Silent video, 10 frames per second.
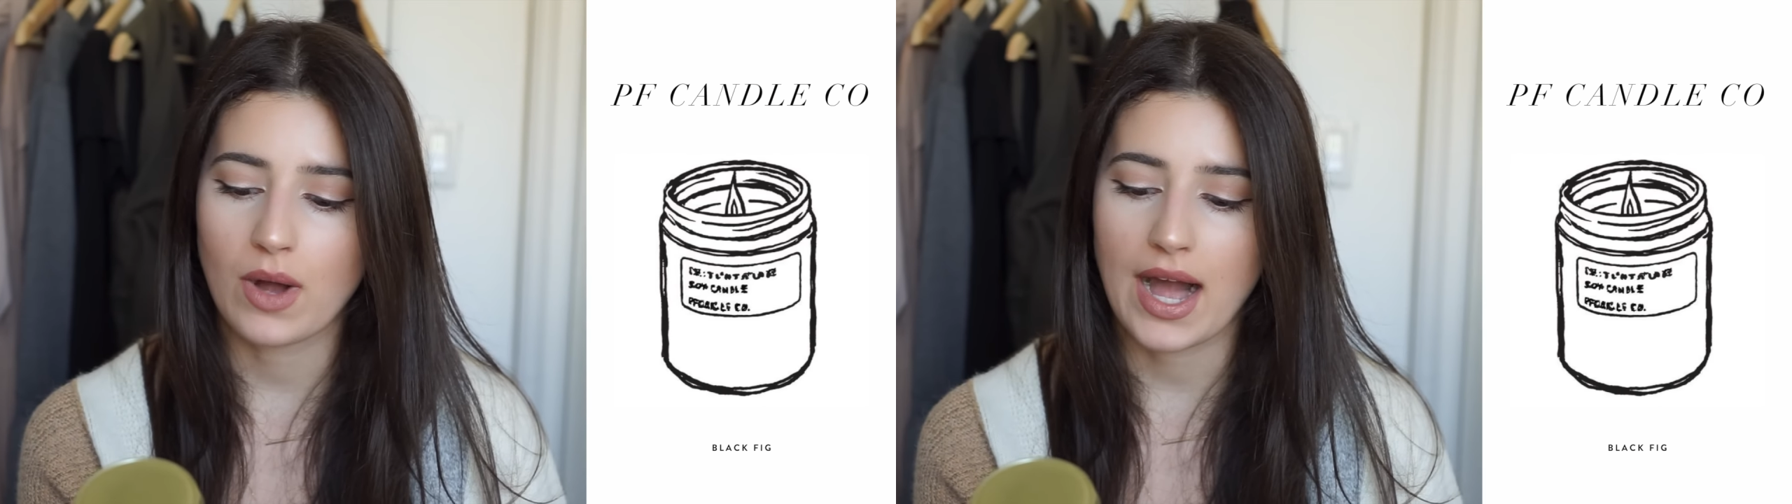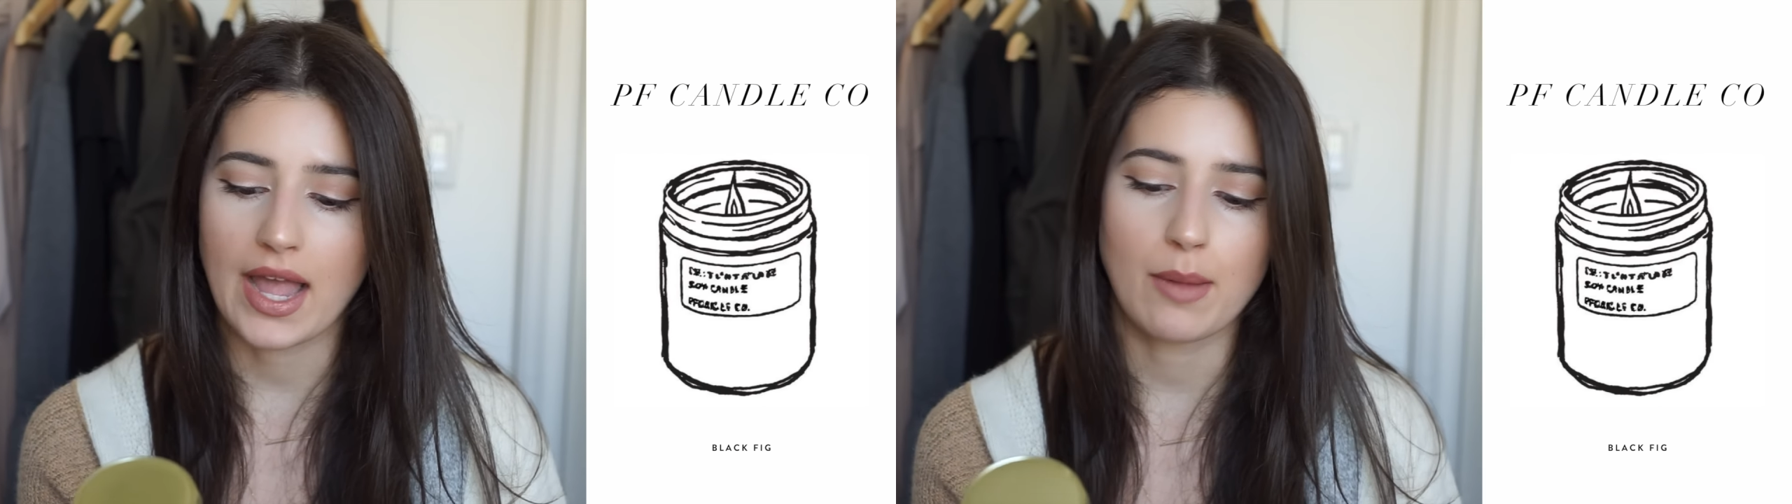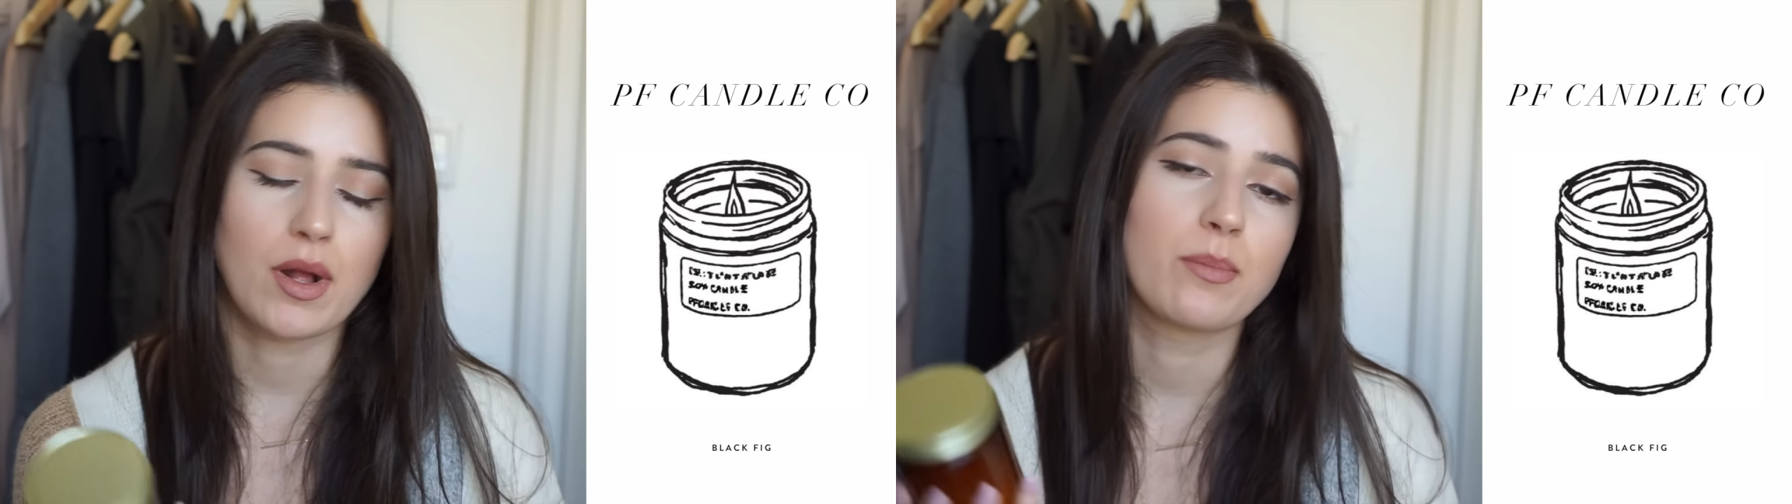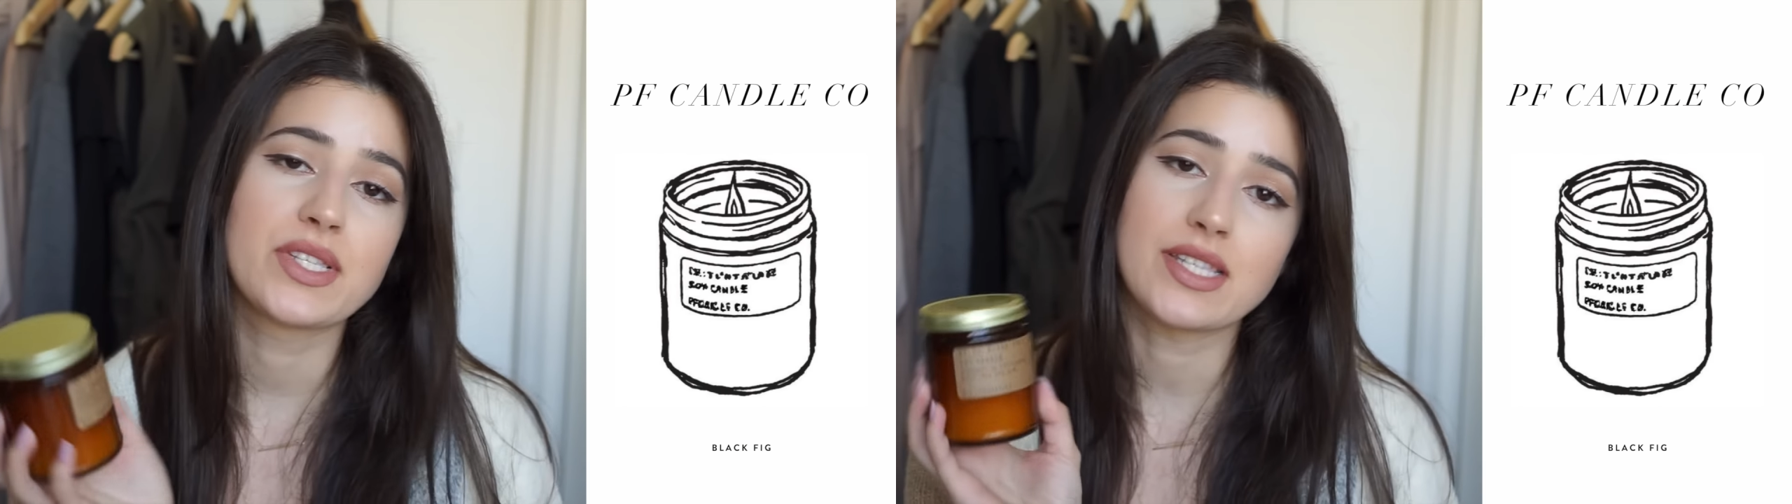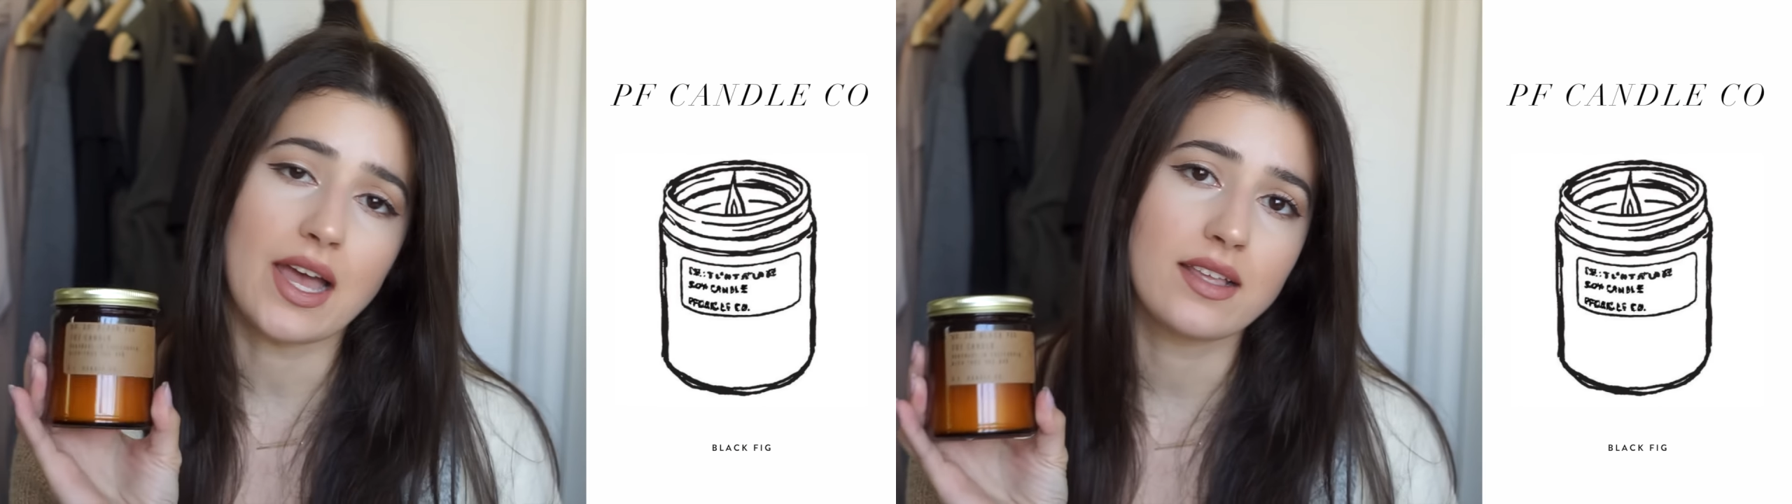I am
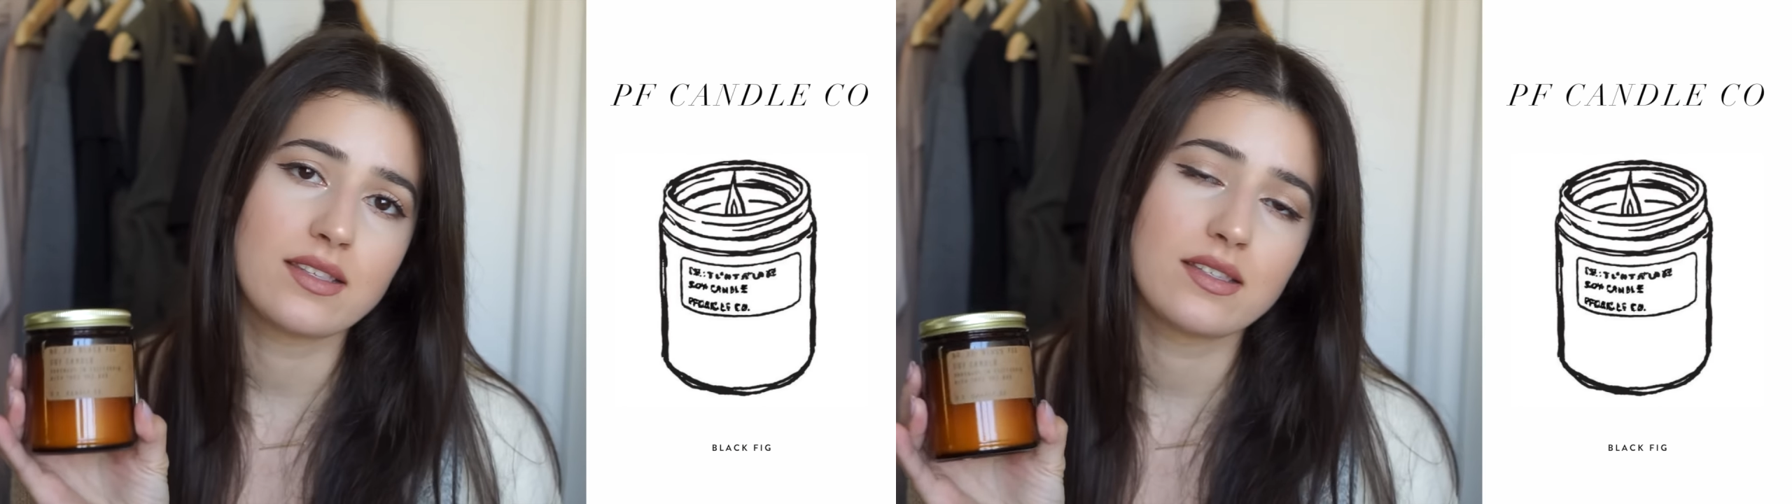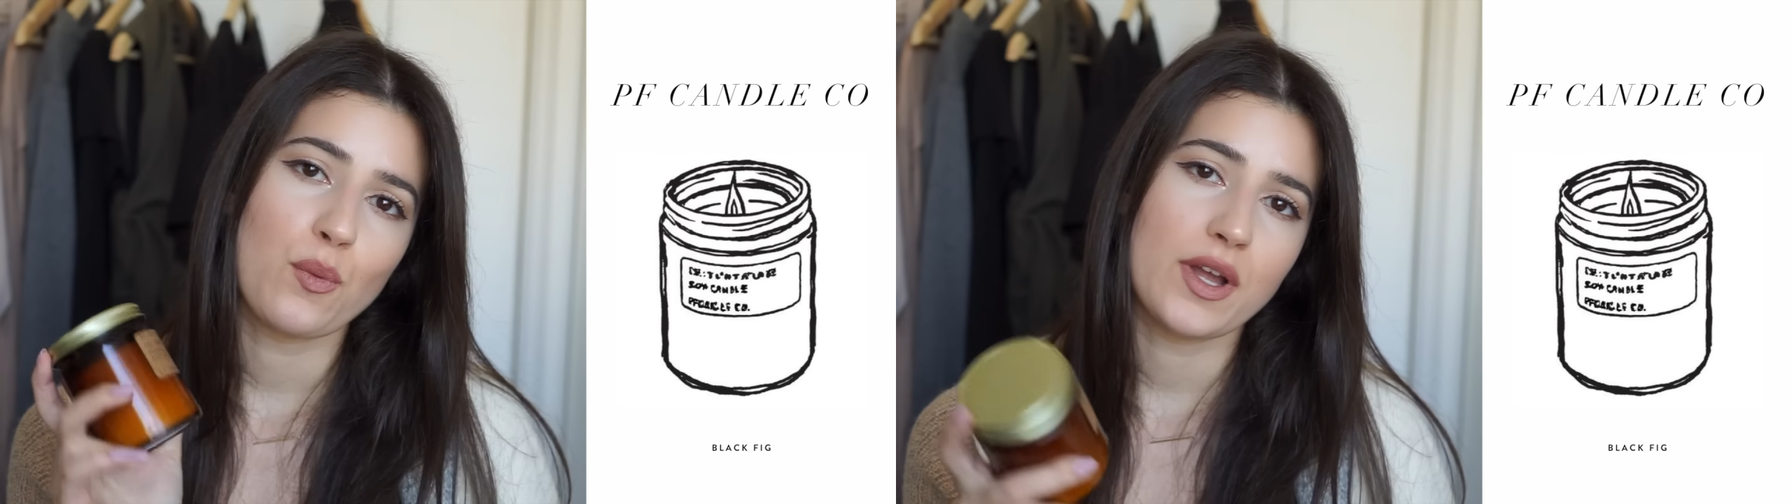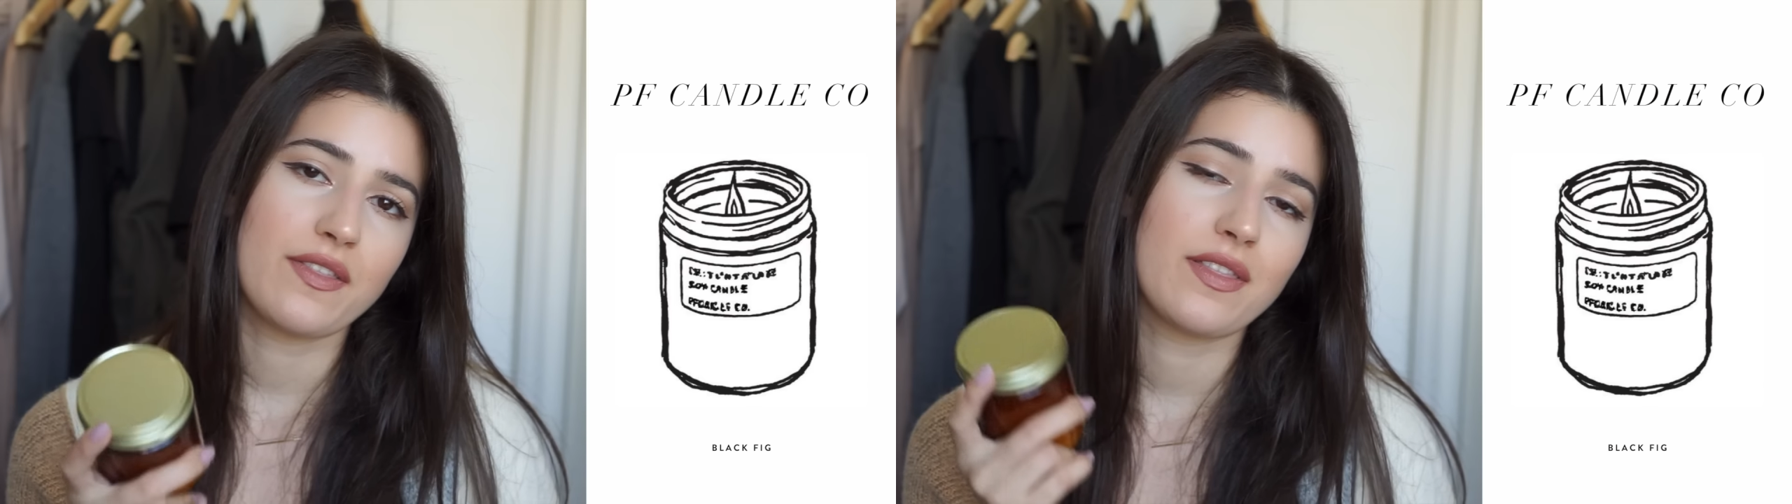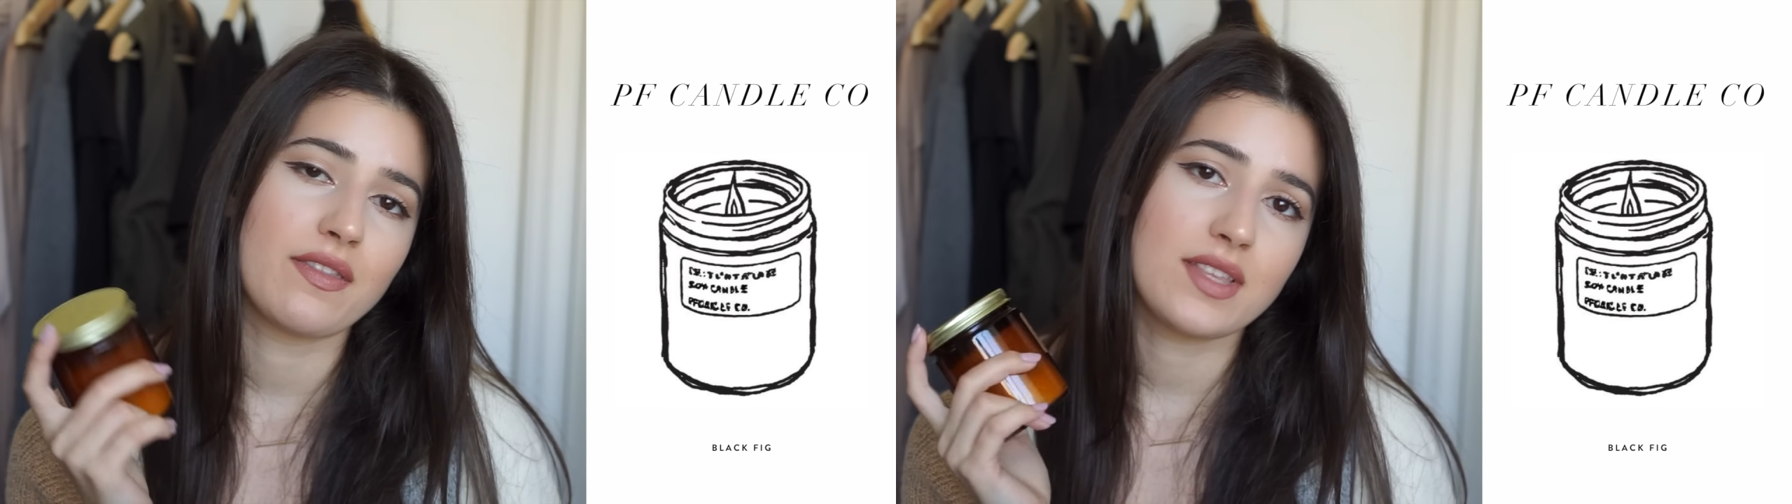obsessed with